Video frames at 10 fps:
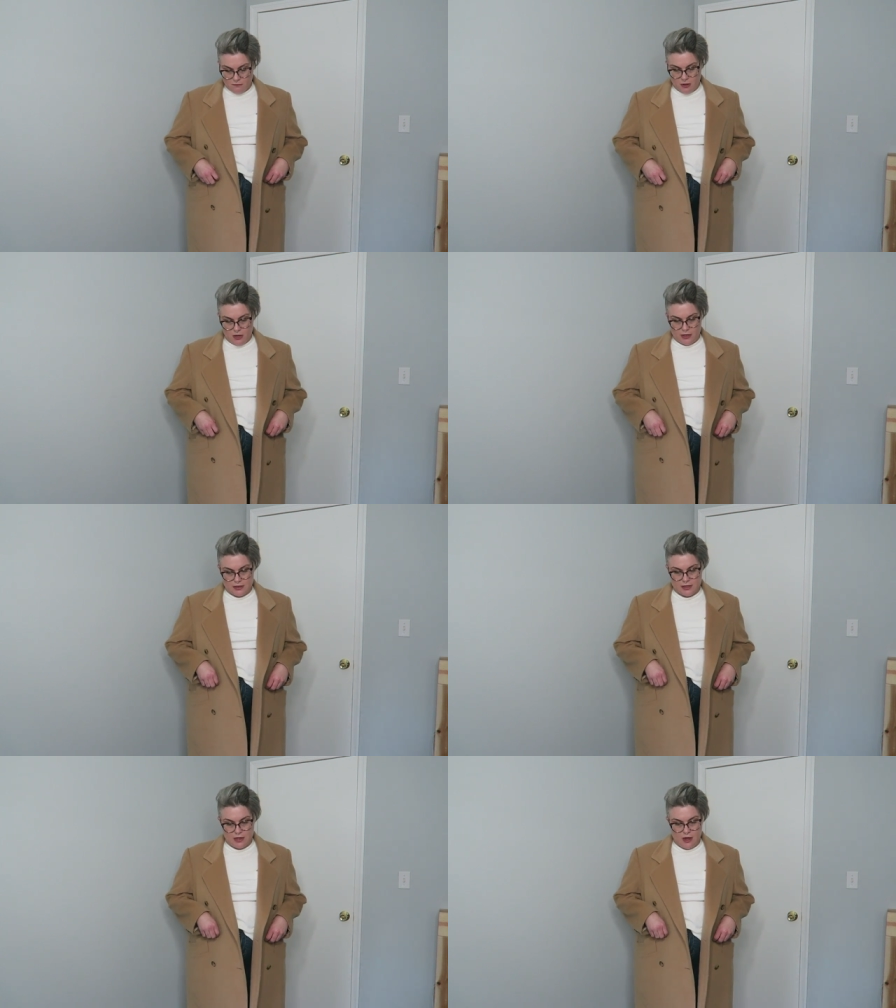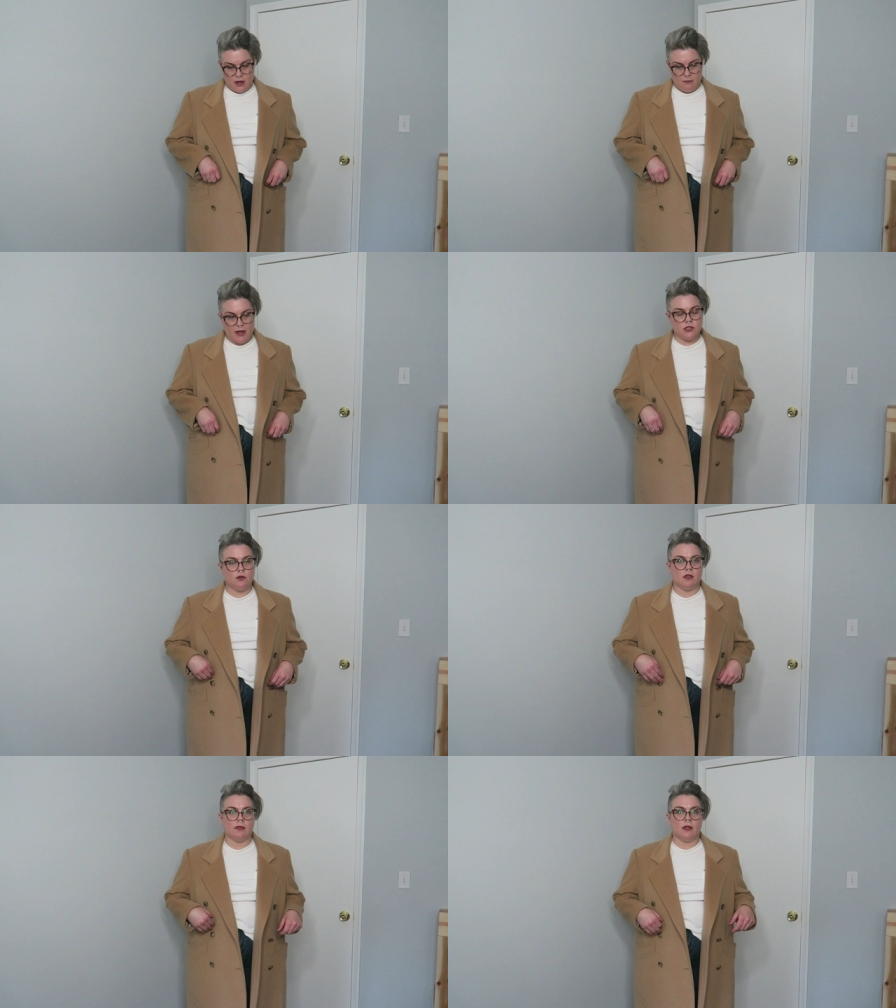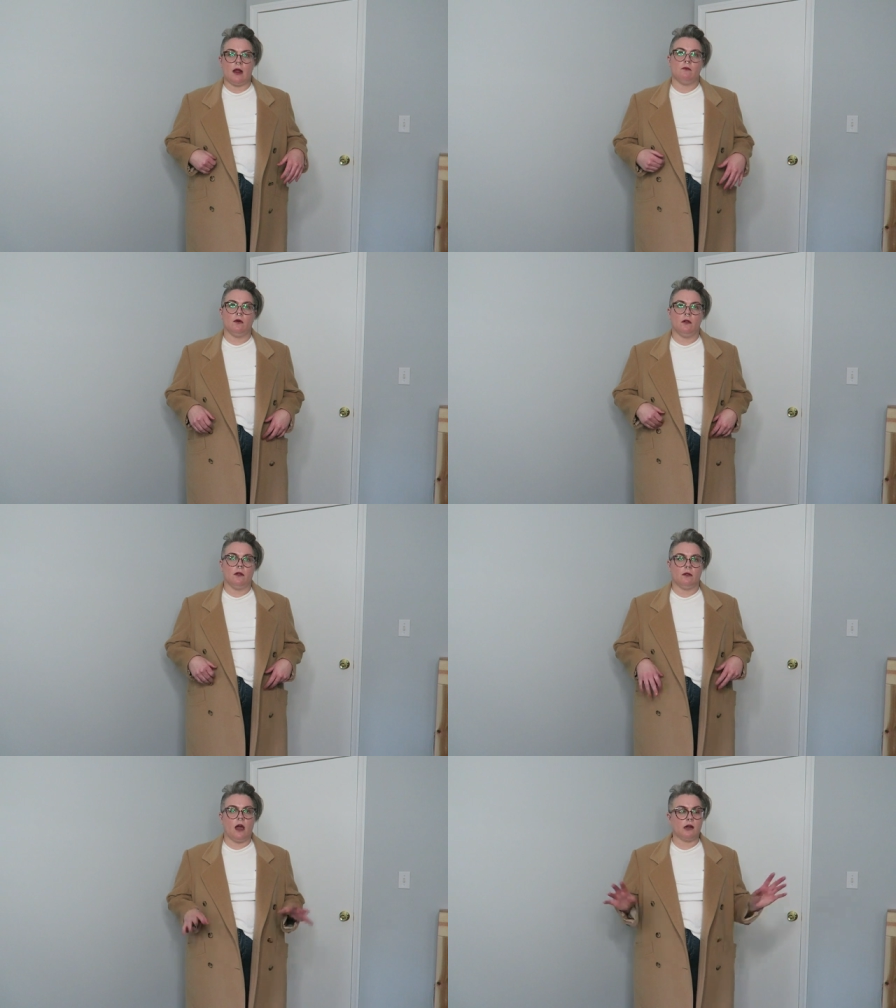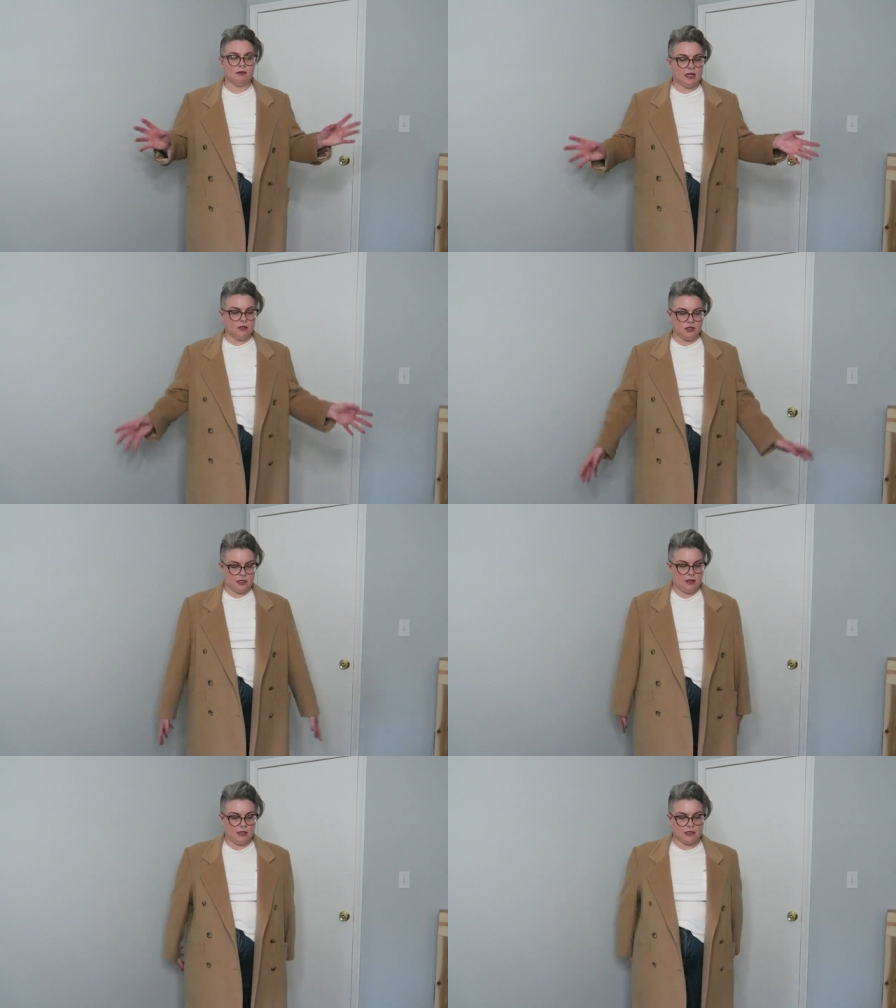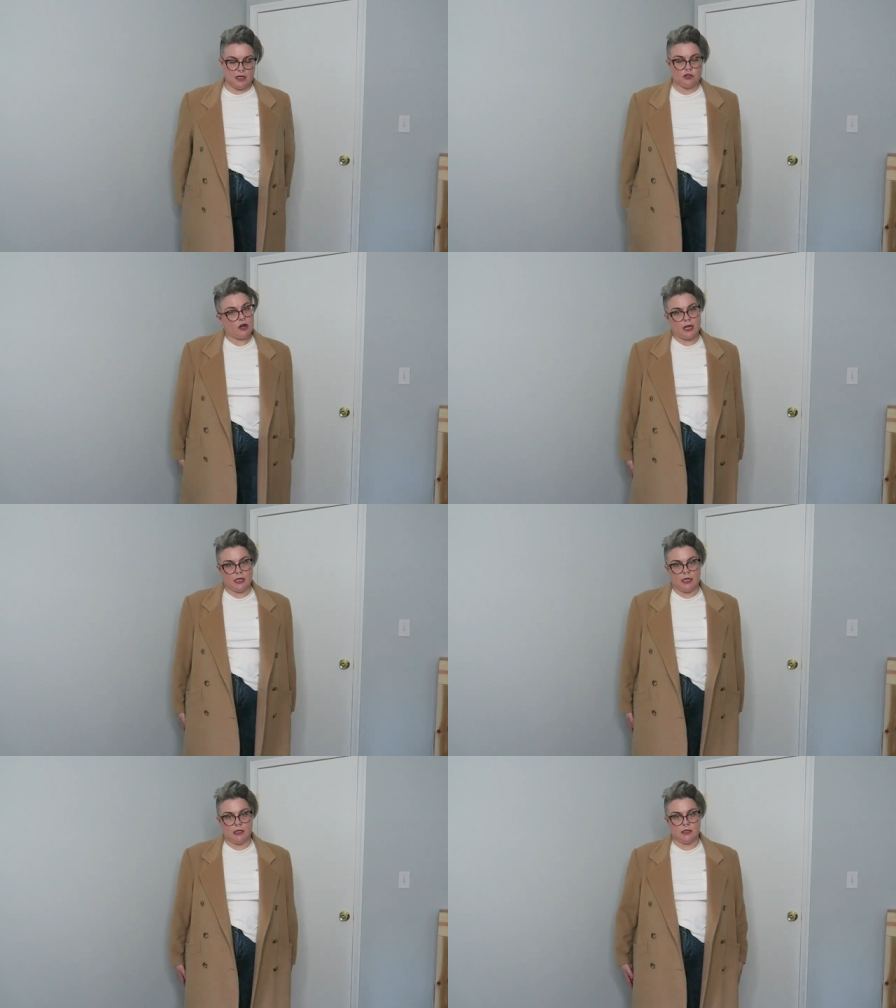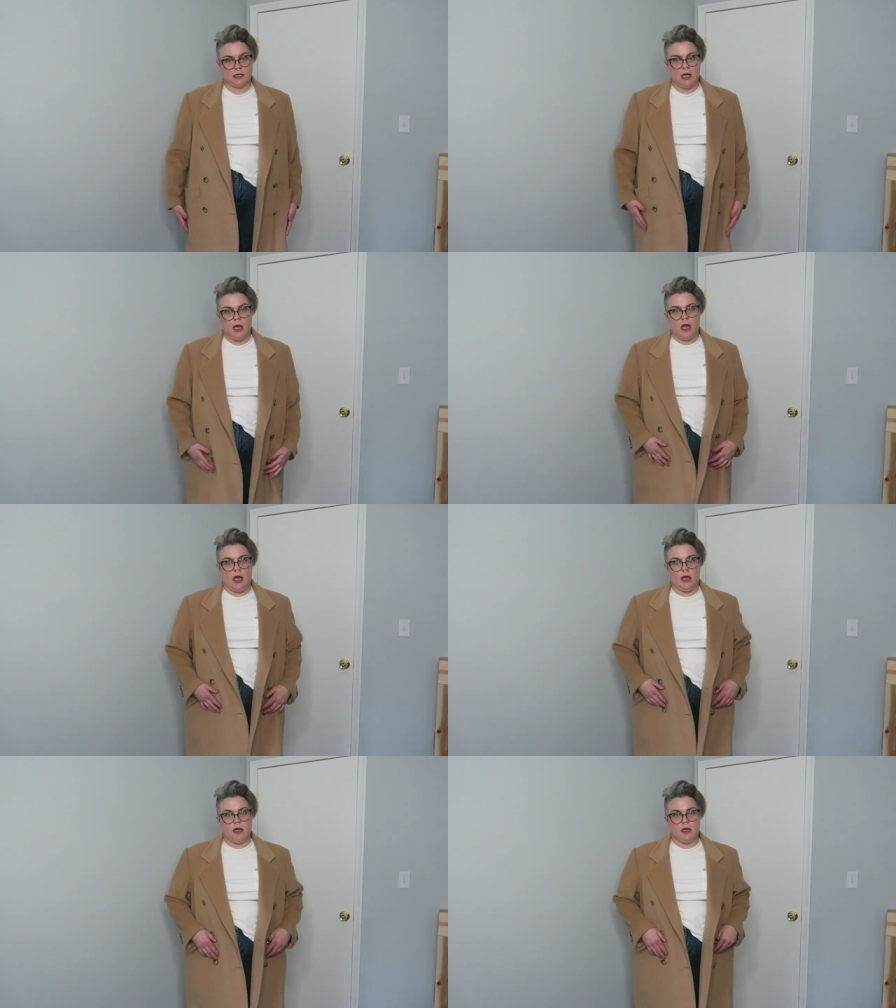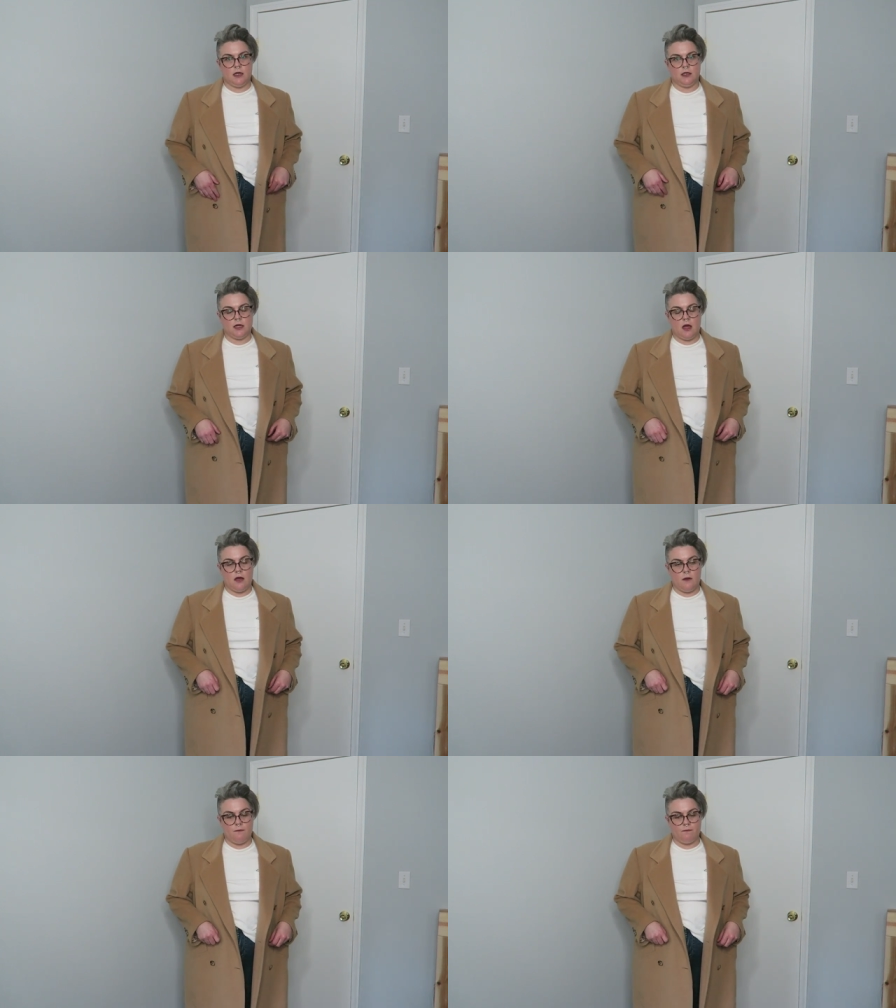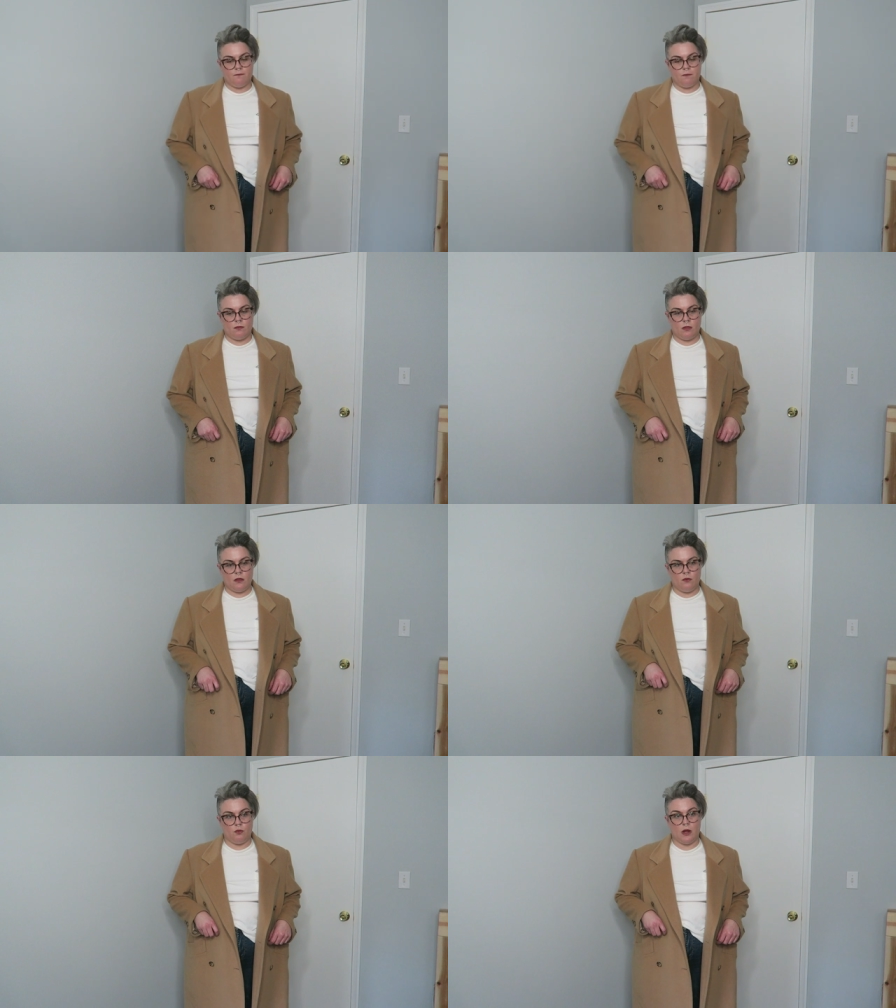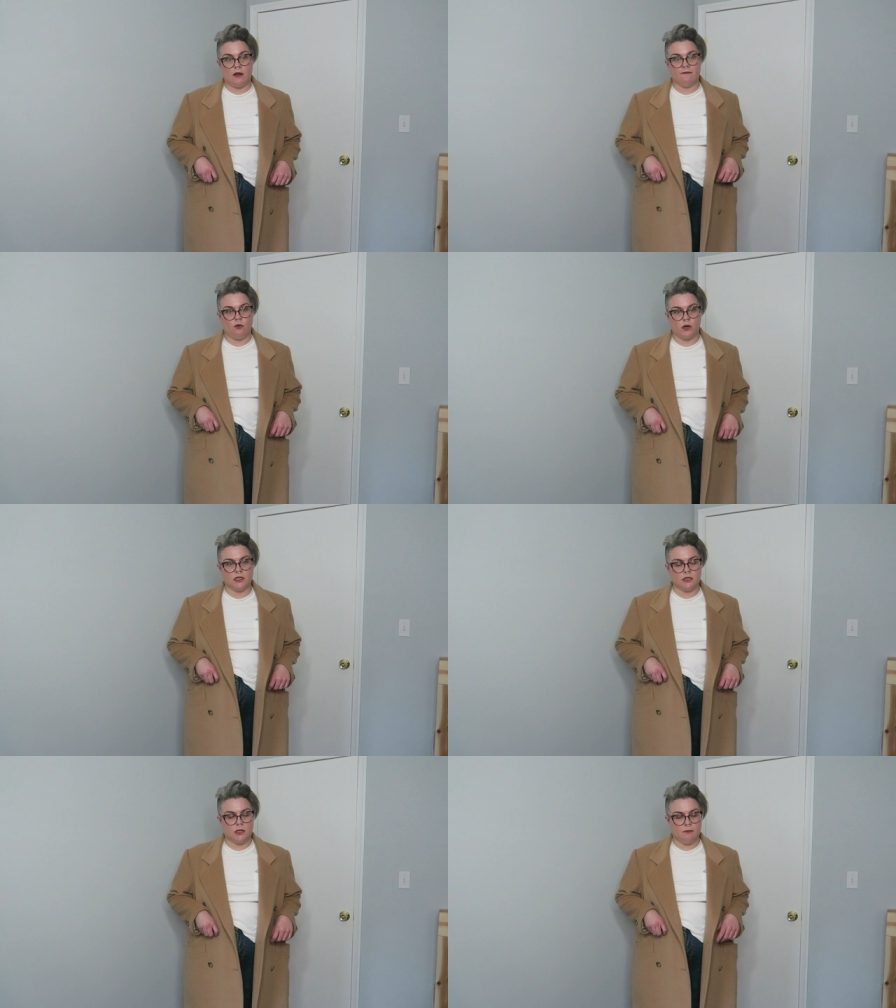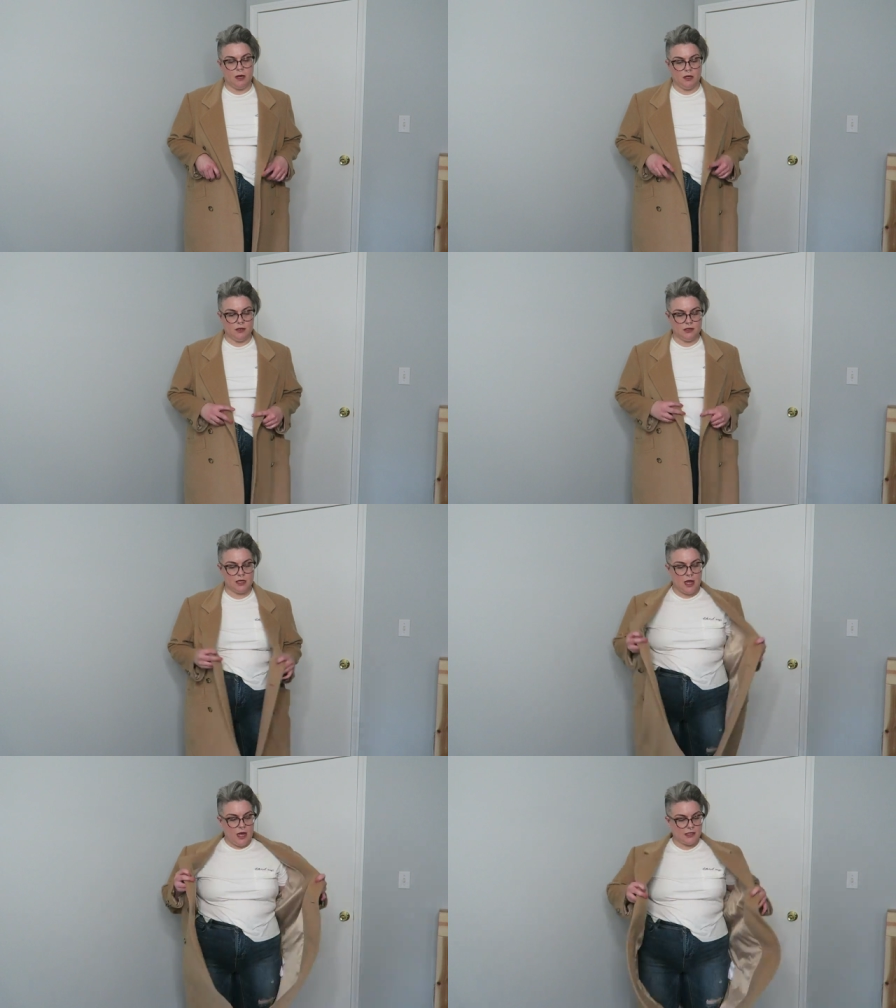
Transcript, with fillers: But um, I do think that I will 100% just get this like dry cleaned and um, reinforced the buttons.